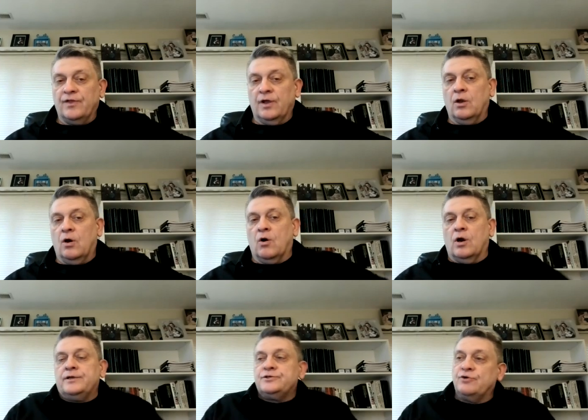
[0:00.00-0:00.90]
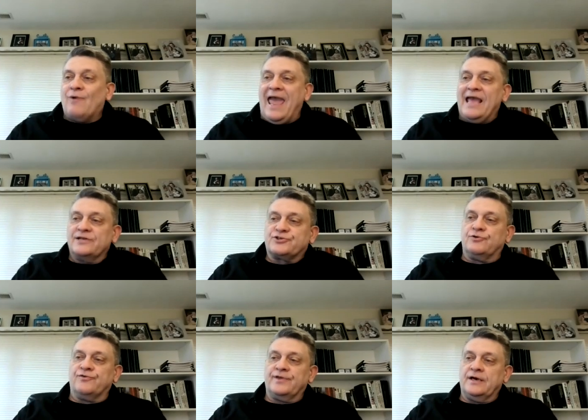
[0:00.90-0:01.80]
the Lord to
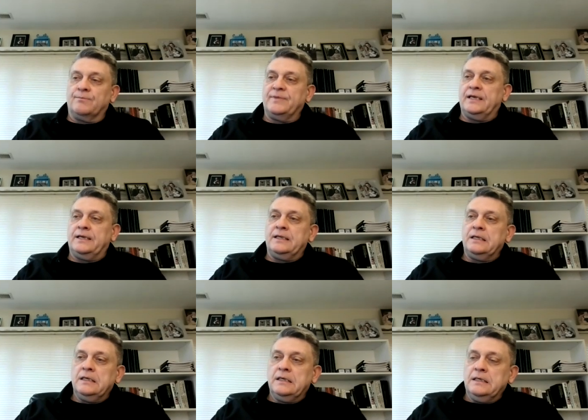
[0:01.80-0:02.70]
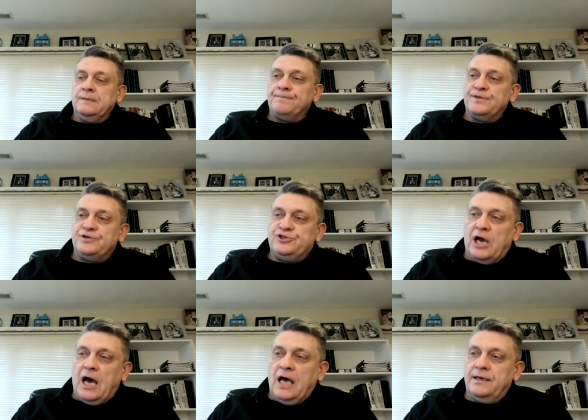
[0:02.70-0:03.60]
answer them. In
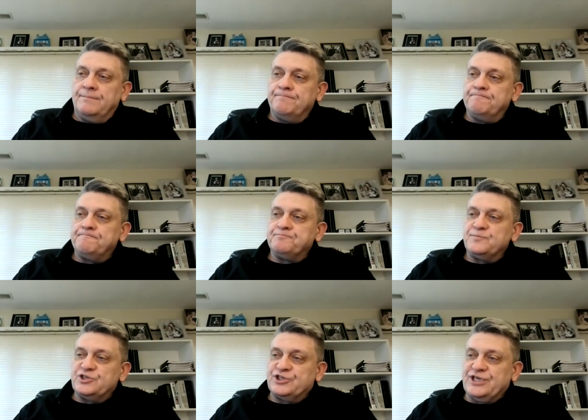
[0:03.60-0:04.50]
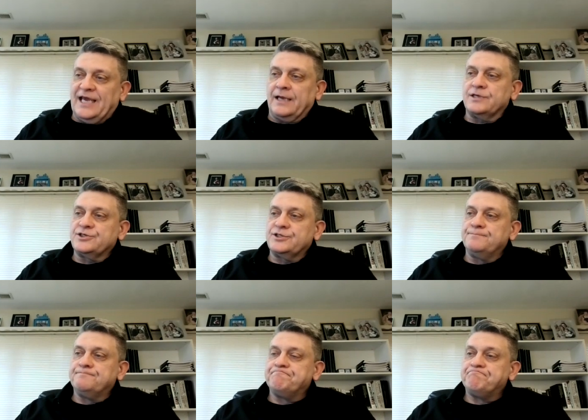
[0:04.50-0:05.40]
John 6,
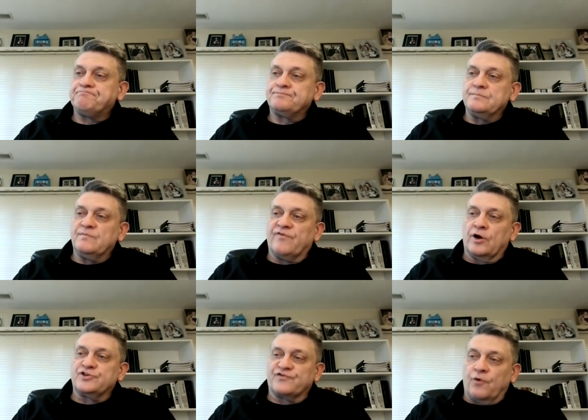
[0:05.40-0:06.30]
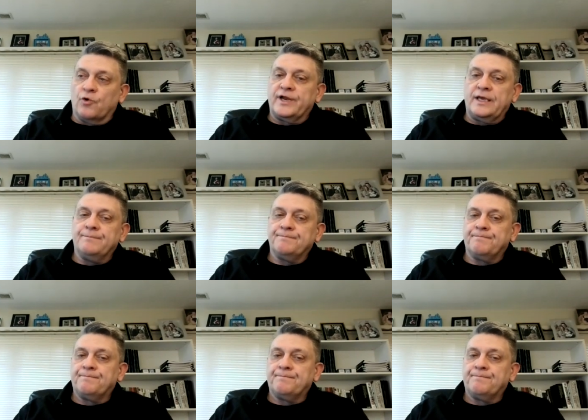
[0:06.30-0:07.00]
verse 40,